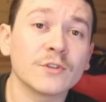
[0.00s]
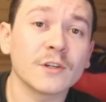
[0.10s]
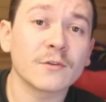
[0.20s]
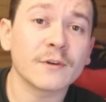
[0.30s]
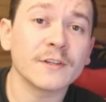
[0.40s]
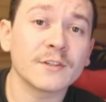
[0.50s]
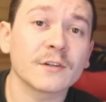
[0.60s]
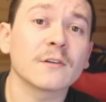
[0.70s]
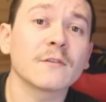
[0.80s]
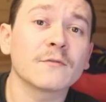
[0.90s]

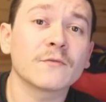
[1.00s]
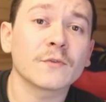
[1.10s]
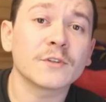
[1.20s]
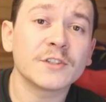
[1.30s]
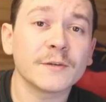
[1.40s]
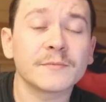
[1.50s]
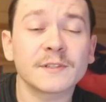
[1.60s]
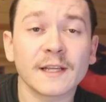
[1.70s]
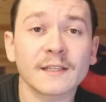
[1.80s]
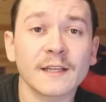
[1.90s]
generation of
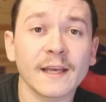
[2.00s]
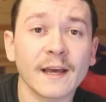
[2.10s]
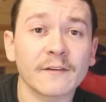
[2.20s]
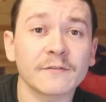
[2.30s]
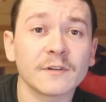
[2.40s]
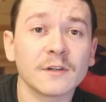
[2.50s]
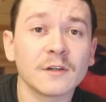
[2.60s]
chips that they have.